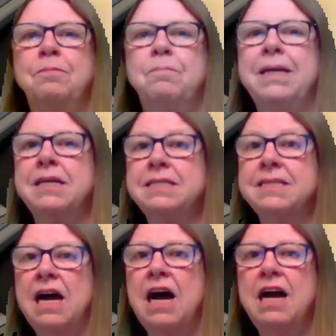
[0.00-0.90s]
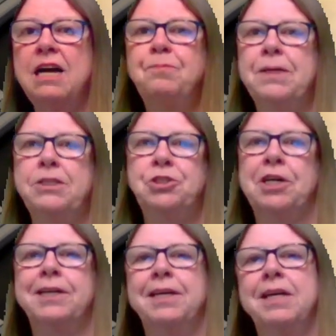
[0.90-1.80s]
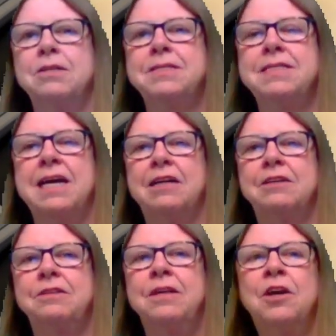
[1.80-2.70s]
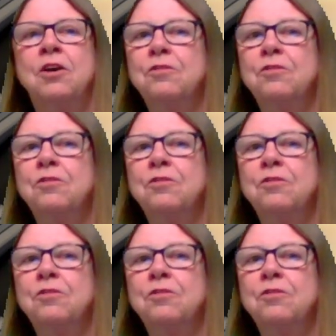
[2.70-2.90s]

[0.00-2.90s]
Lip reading: because I've been checking out Saturn